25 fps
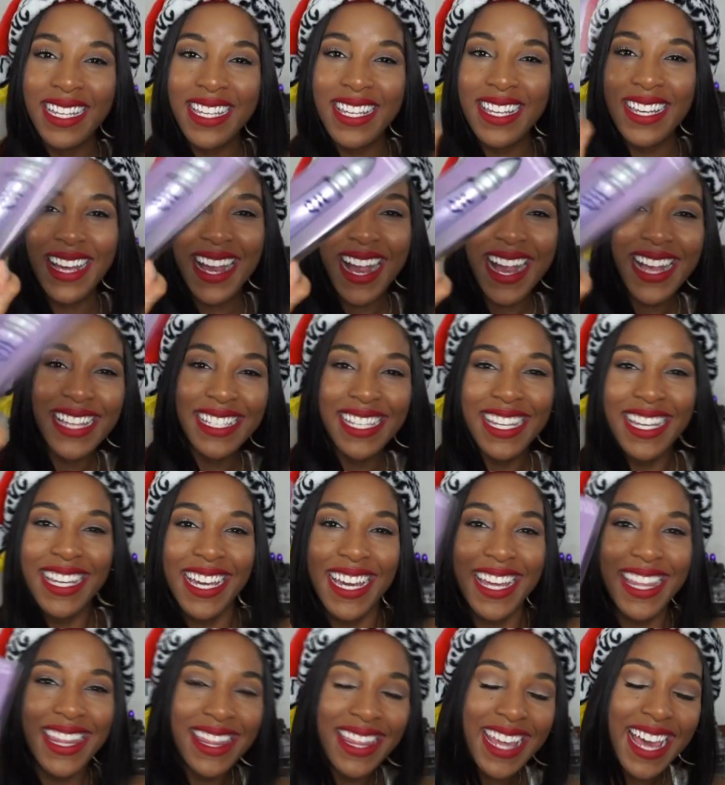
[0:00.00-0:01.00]
you guys can
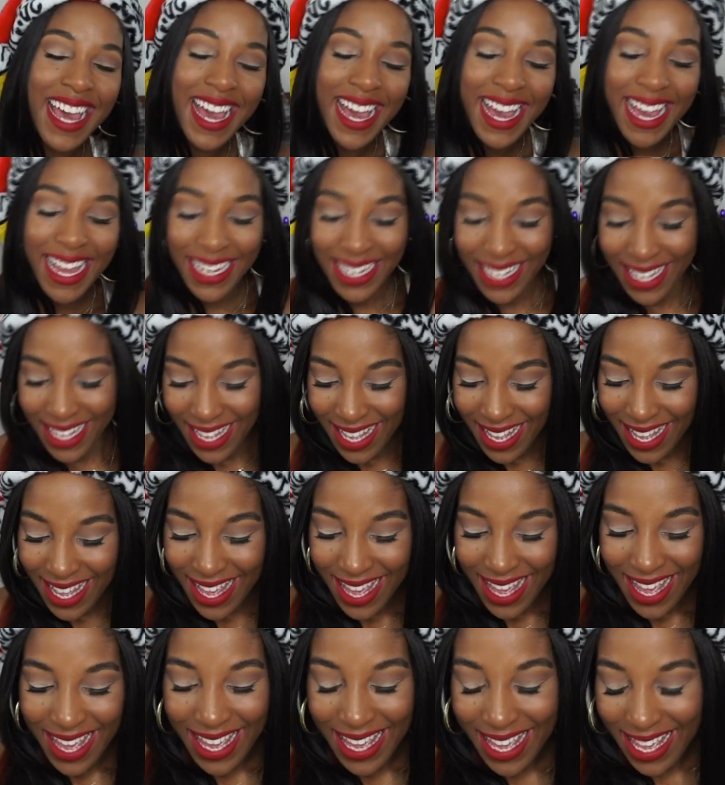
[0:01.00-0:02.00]
get that.
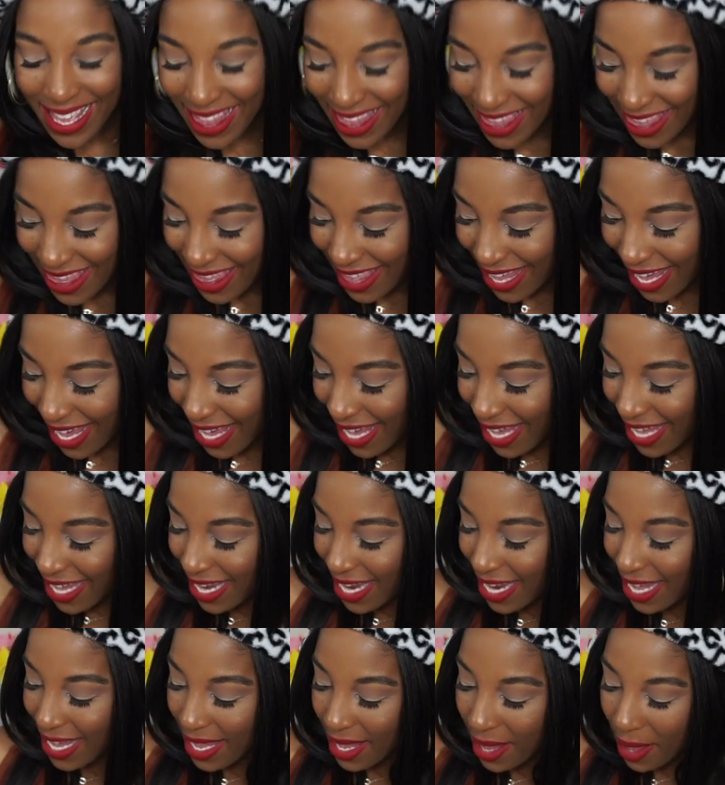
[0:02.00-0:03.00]
And
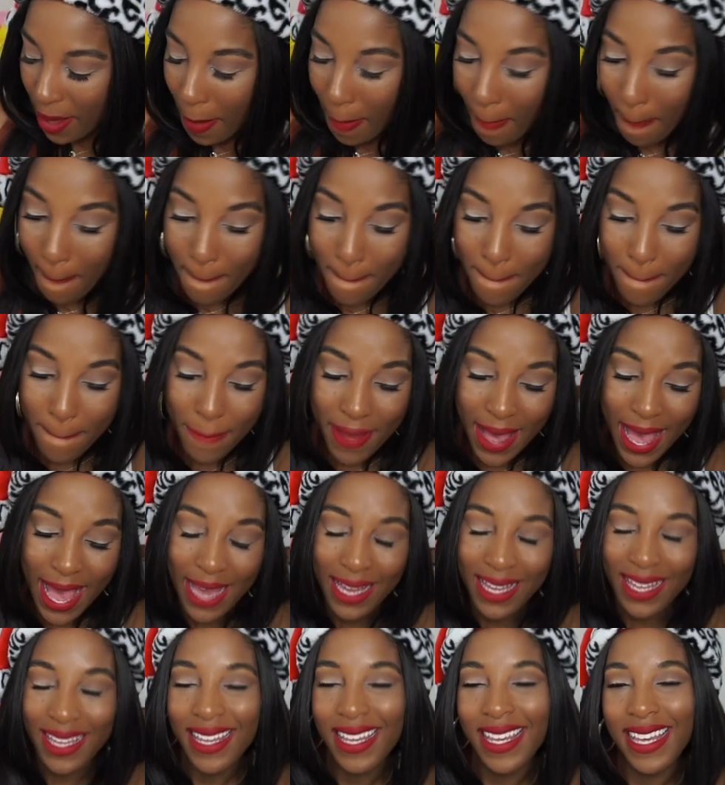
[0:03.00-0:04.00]
then
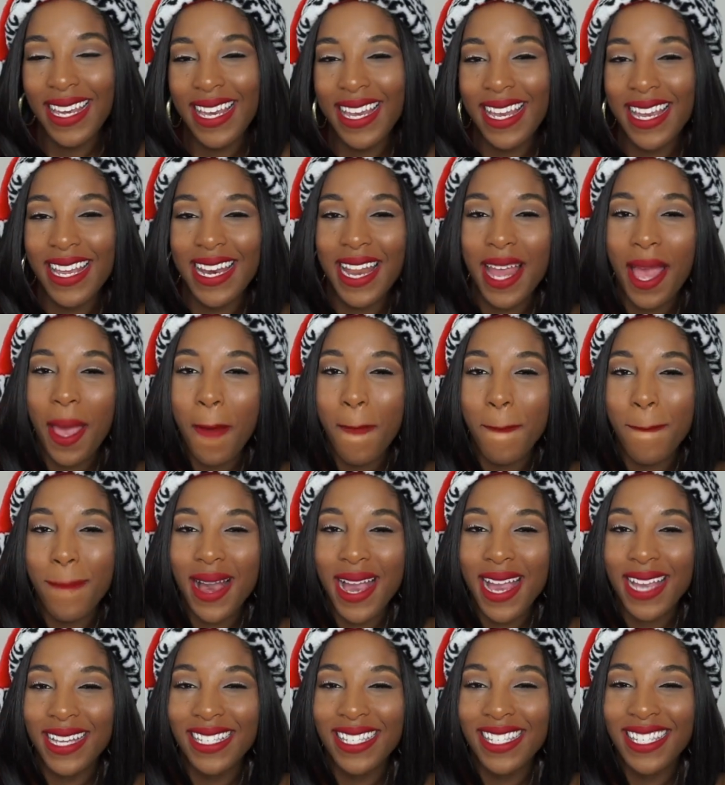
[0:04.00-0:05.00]
back in
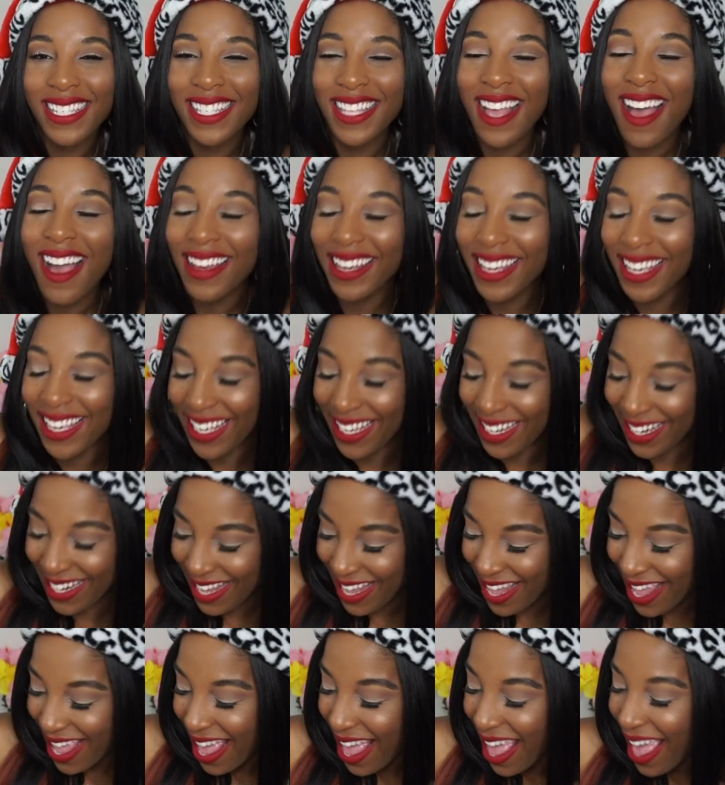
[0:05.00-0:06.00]
my
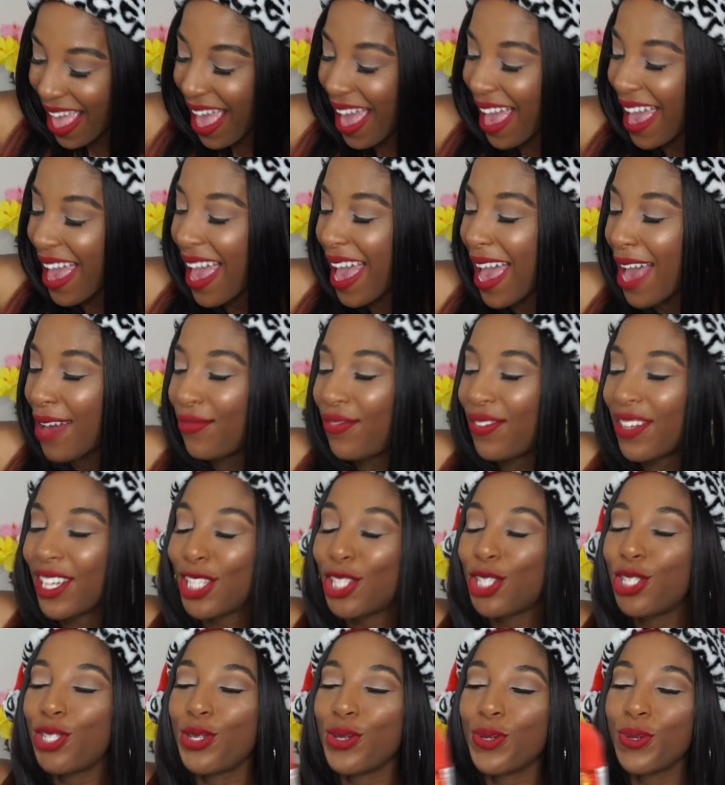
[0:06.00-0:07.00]
stocking, I have
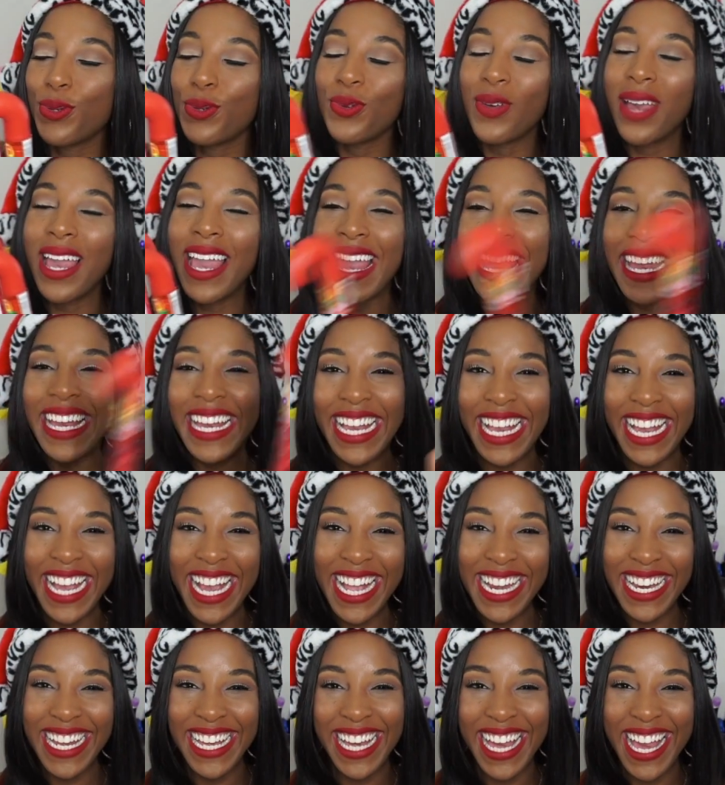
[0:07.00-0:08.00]
two
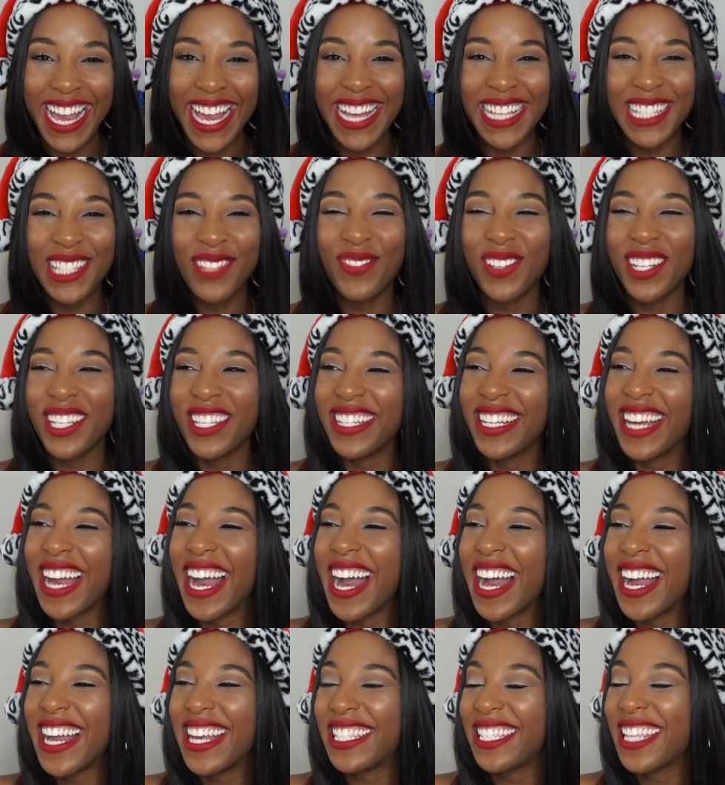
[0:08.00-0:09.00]
candy canes for you
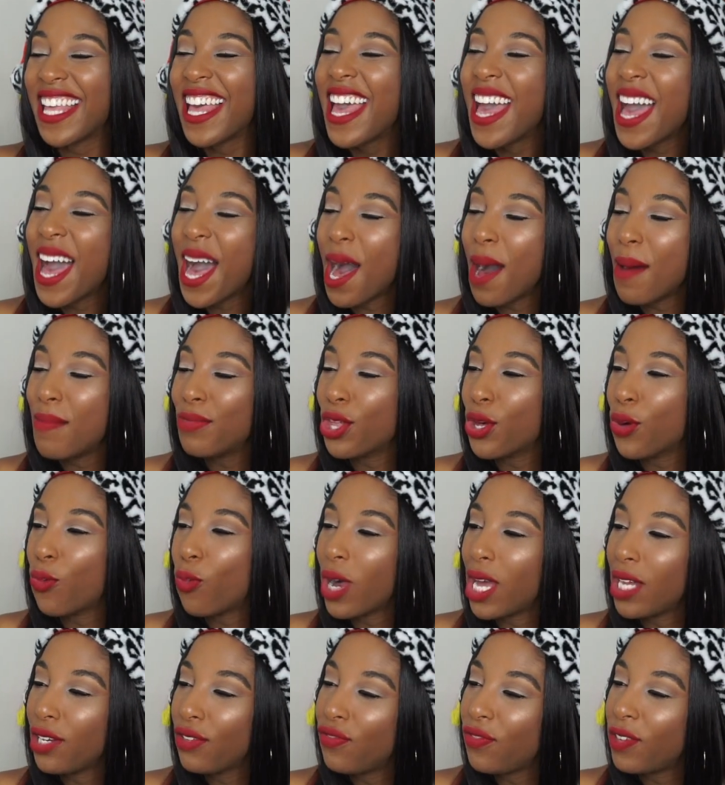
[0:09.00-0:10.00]
guys. Um, the
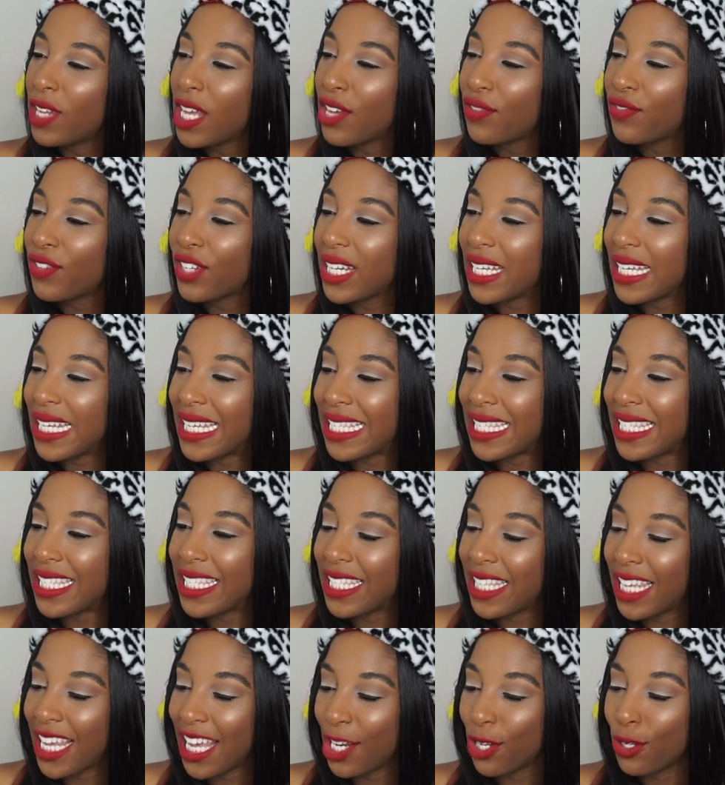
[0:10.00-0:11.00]
one flavor is
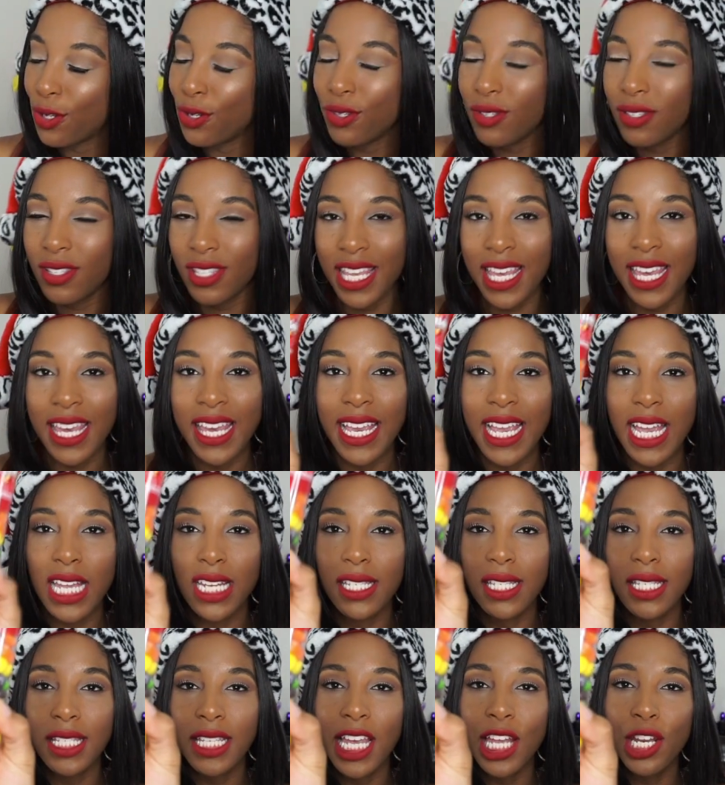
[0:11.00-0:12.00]
Skittles, so you can
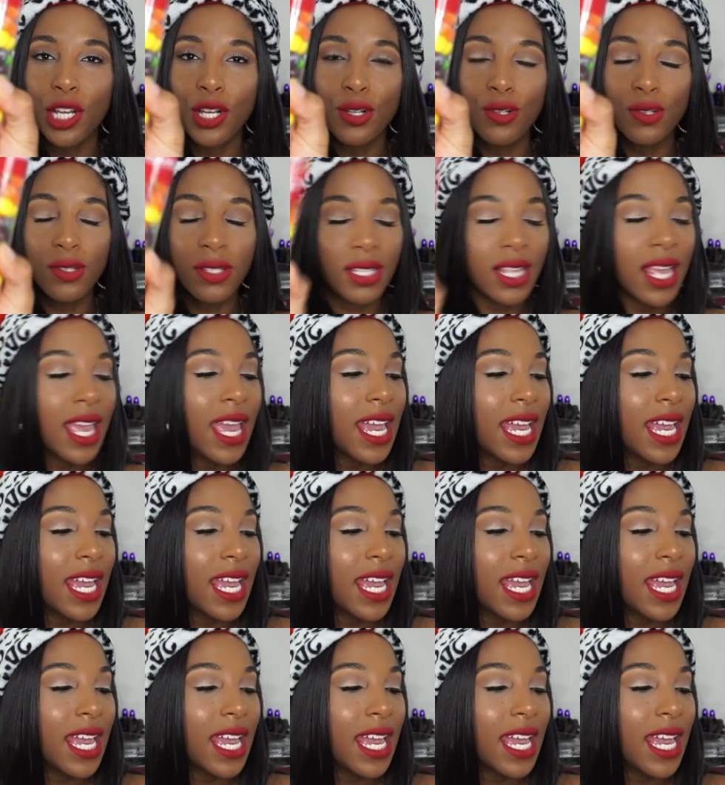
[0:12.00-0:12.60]
get Skittles,